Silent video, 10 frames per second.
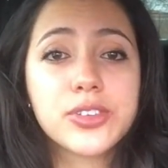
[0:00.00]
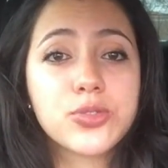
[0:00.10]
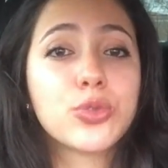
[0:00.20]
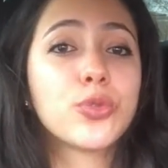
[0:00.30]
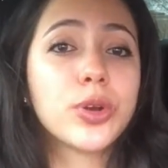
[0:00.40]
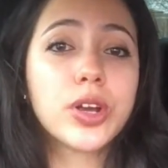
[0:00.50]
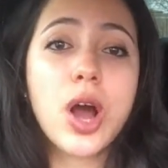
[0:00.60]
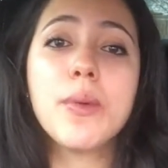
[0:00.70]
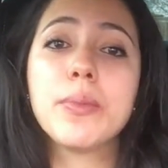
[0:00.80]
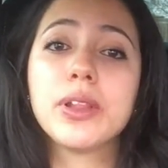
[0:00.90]
just feel free to
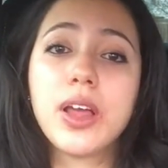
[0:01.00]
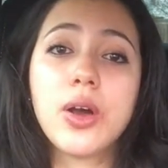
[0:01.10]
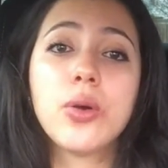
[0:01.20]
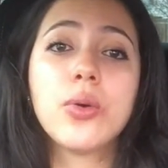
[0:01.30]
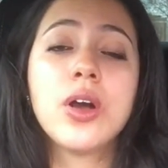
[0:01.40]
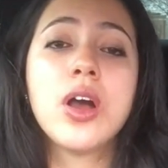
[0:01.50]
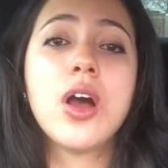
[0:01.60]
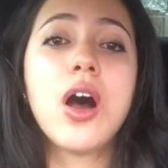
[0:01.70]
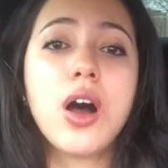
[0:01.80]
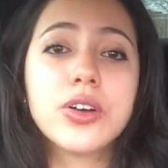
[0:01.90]
comment below.
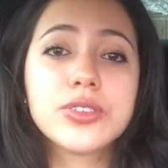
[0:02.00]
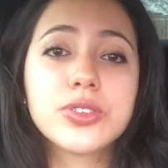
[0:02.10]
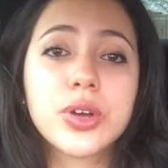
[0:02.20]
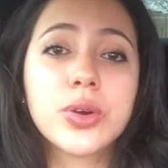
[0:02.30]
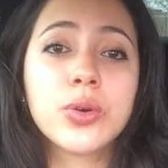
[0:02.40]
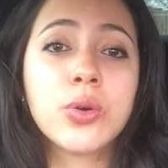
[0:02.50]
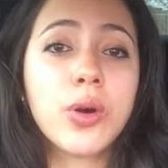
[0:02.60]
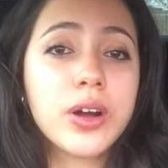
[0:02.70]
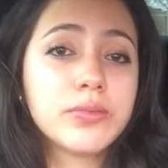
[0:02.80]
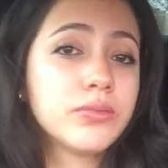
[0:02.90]
Also,